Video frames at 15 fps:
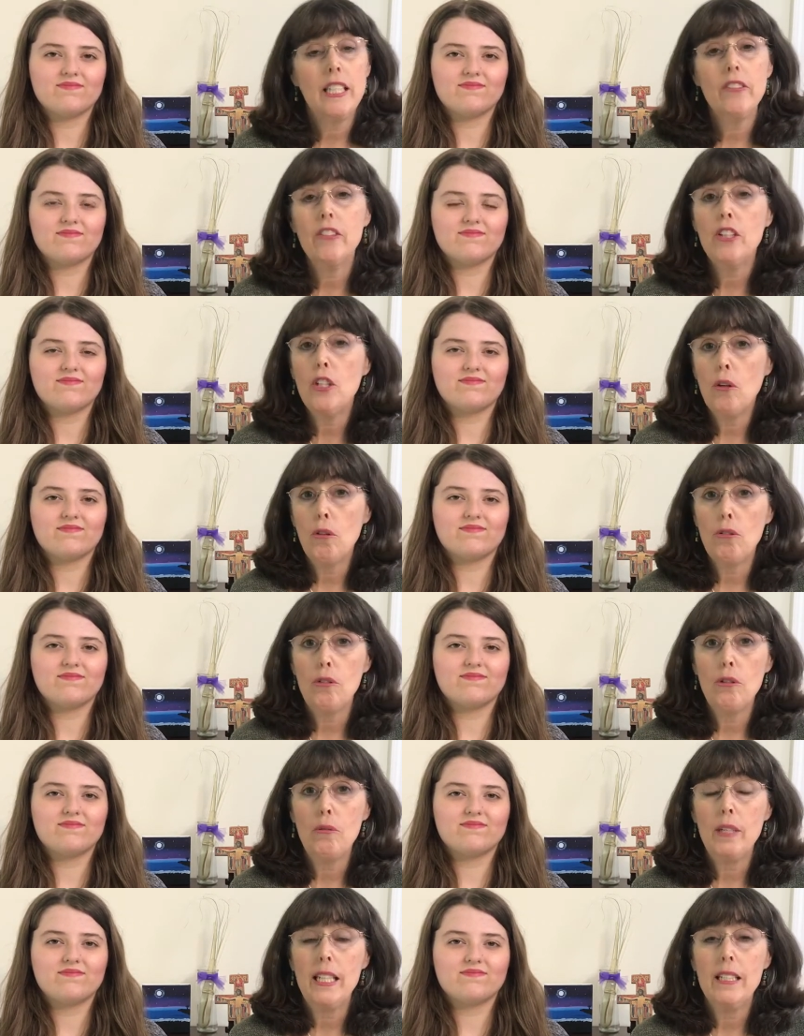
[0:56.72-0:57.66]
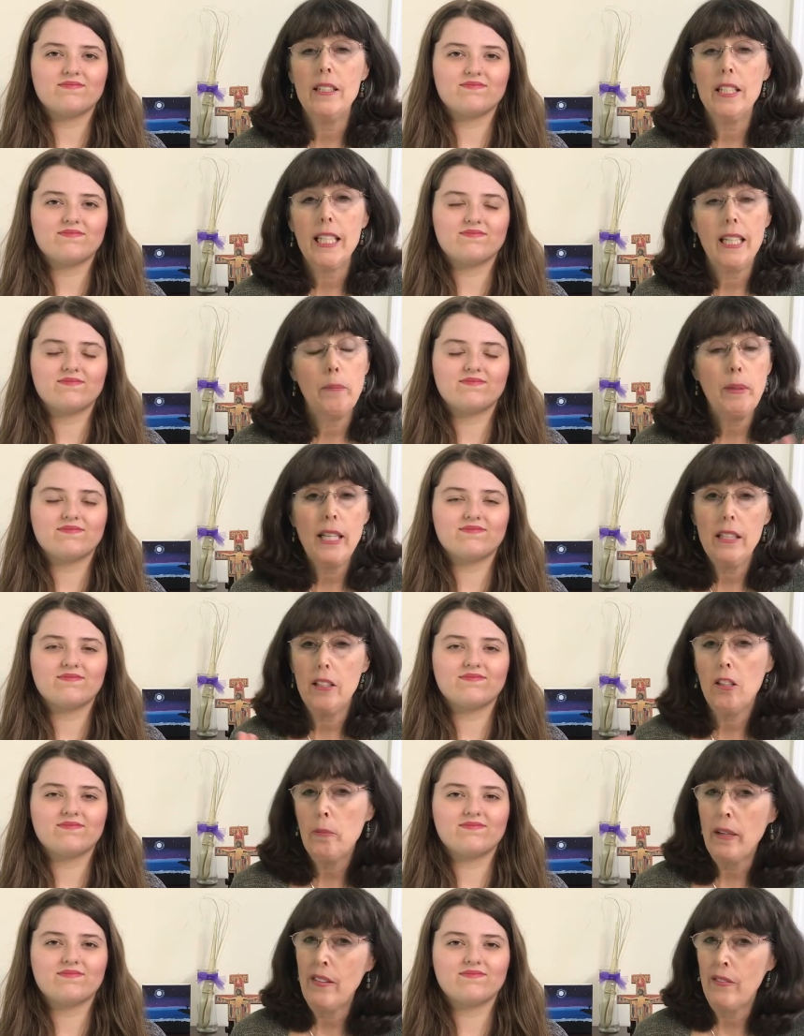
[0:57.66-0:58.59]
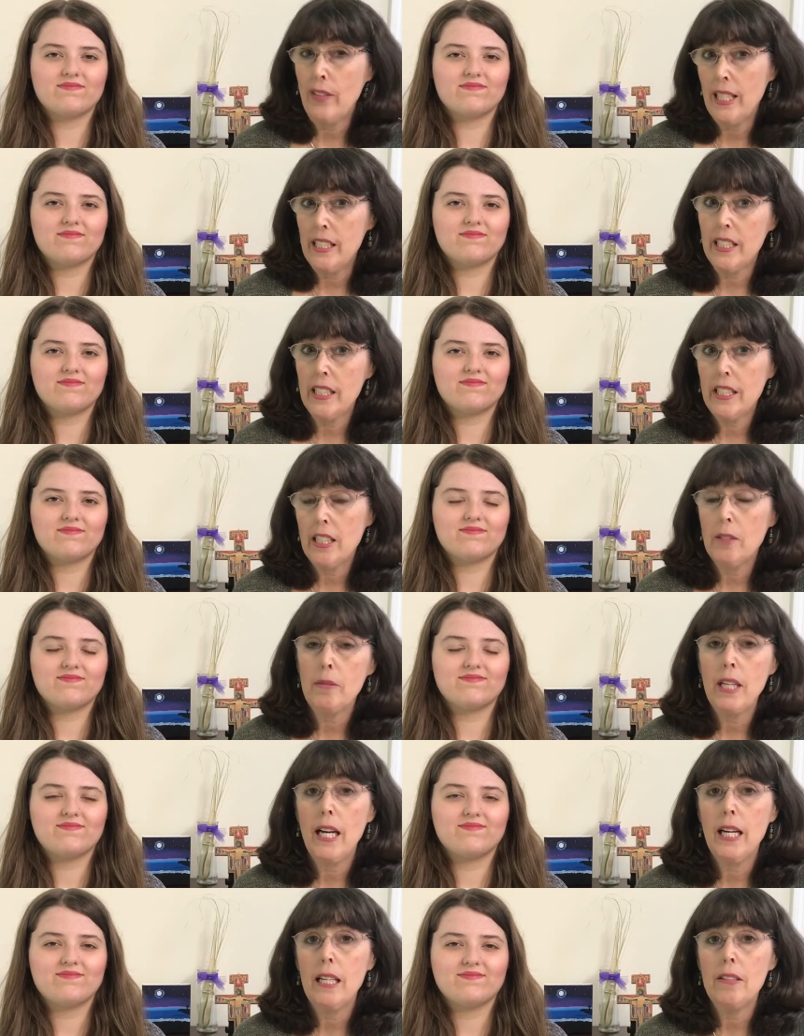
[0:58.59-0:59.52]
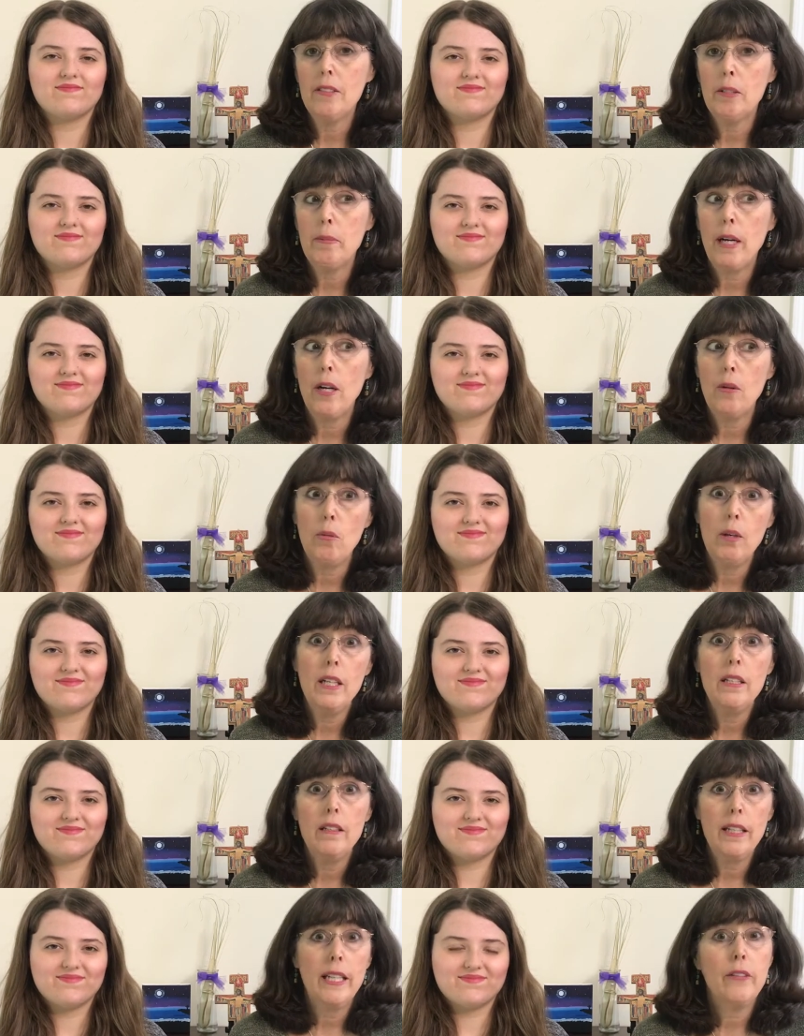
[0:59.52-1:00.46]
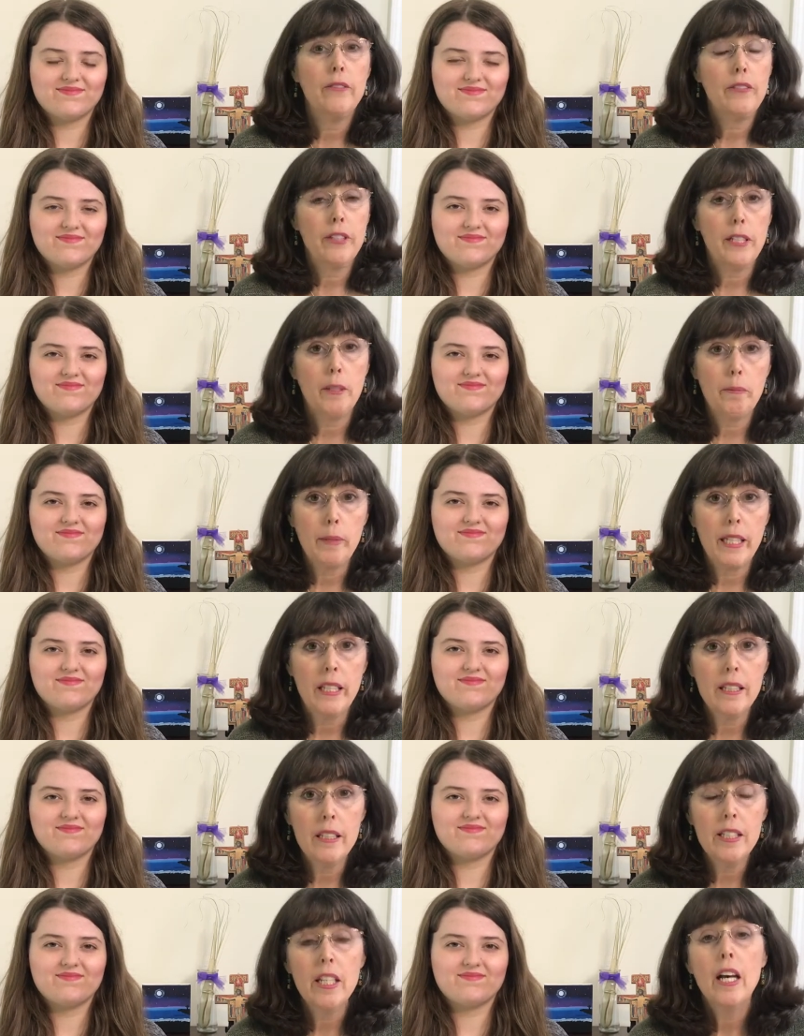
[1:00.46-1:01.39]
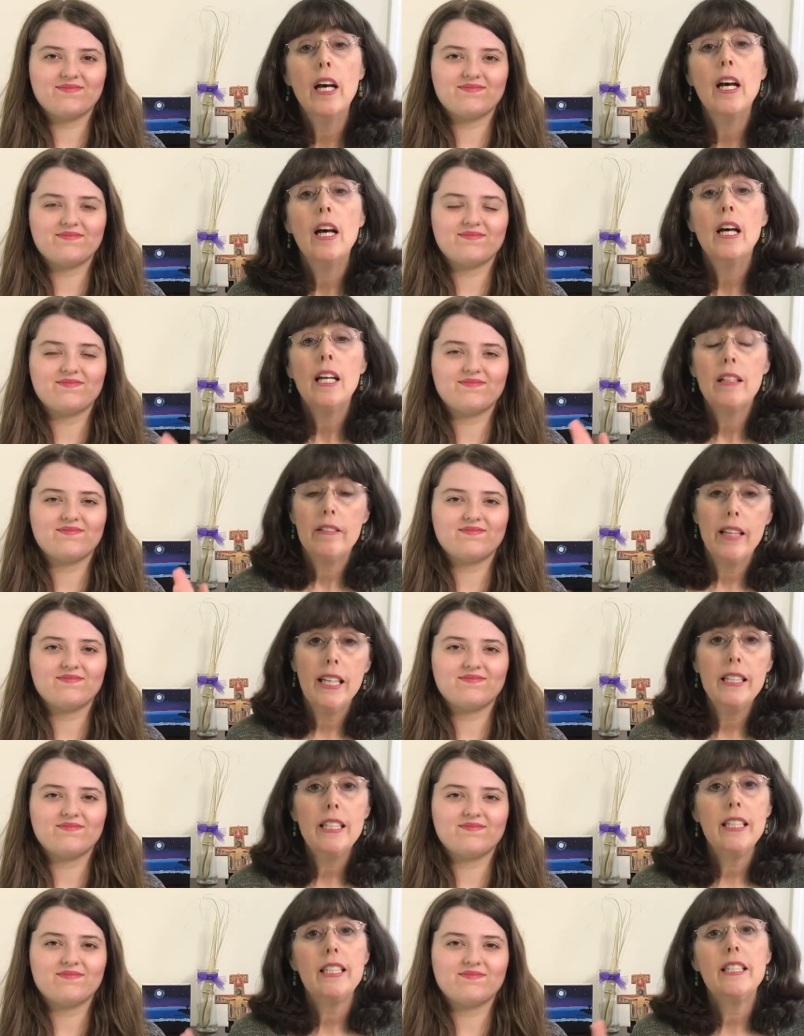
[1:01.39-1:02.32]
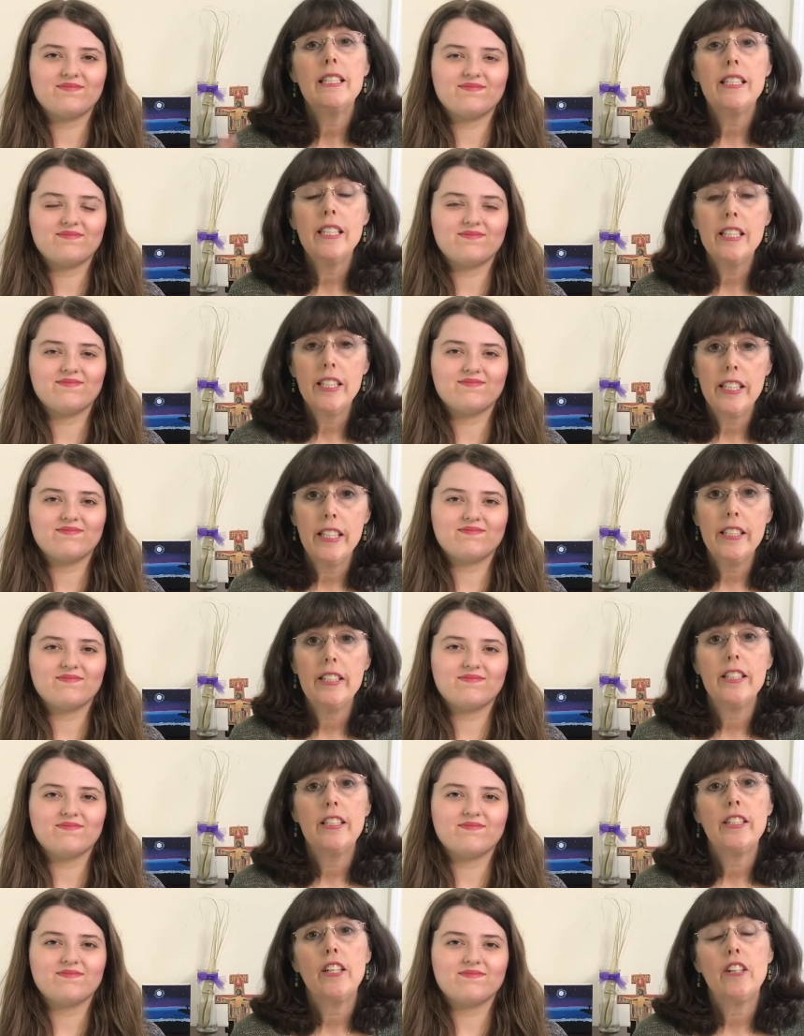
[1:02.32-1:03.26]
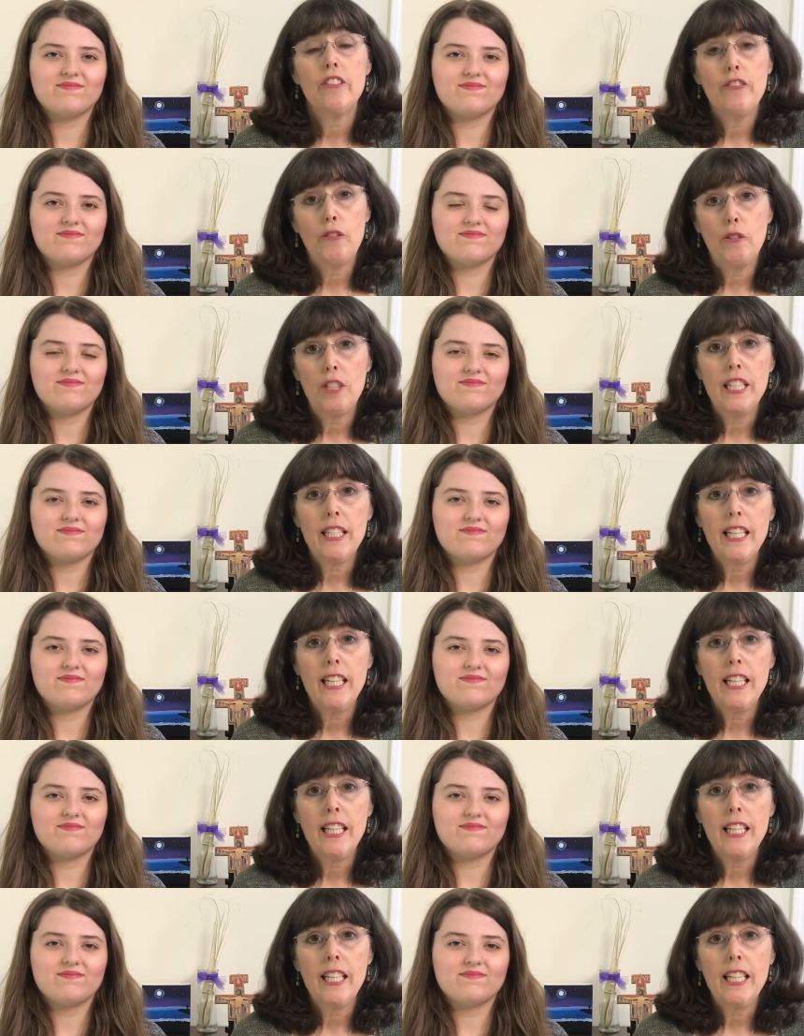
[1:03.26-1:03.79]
Speaker 1: even the older ones, can be a little bit fuzzy sometimes about what Lent really means. Lent is the season of forty